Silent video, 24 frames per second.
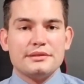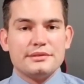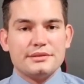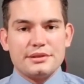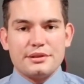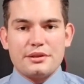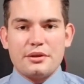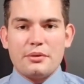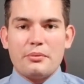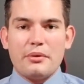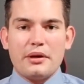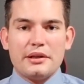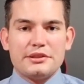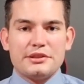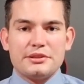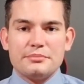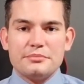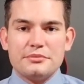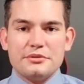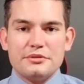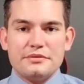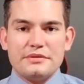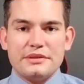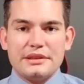to go watch a
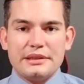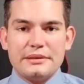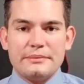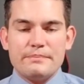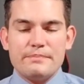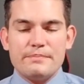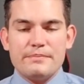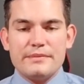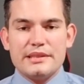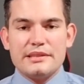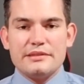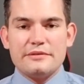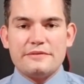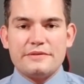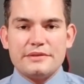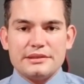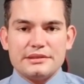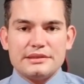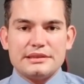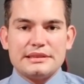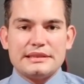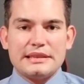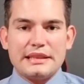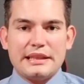movie, to
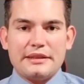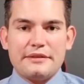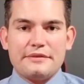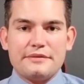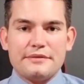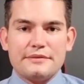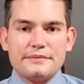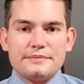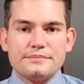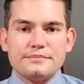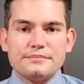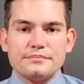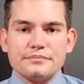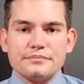feel safe."